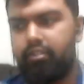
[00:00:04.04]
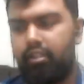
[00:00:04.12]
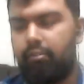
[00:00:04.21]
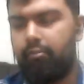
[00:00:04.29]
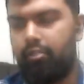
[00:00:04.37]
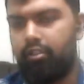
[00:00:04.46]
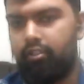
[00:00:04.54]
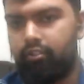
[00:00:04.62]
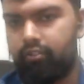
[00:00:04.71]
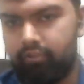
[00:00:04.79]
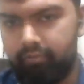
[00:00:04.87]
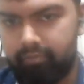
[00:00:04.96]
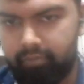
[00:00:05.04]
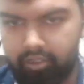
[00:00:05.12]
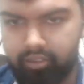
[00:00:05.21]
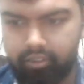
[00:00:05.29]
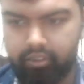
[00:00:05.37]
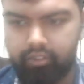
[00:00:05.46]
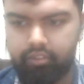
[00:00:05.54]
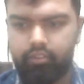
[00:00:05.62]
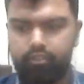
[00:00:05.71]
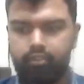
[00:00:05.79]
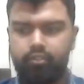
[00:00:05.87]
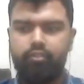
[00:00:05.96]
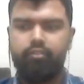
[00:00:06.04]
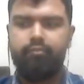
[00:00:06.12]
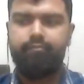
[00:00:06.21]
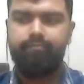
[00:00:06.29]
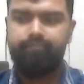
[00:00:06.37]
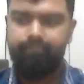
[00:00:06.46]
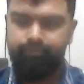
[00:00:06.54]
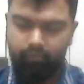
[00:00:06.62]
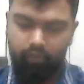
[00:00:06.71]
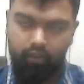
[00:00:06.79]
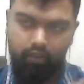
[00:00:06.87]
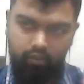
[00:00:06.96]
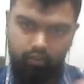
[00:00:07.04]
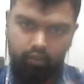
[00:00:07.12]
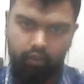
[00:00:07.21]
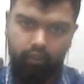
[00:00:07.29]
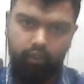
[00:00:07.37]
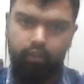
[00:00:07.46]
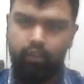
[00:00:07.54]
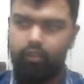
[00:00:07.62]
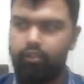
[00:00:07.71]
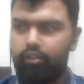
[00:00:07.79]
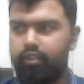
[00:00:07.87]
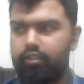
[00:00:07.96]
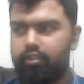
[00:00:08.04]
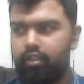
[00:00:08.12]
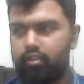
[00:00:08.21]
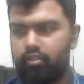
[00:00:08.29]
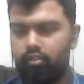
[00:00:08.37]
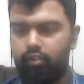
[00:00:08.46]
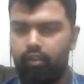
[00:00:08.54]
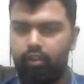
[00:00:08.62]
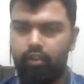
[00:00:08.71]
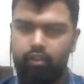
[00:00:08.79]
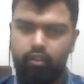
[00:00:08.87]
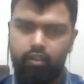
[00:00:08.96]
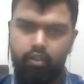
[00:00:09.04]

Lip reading: Assalamu alaikum, brothers and sisters. So I had another insight today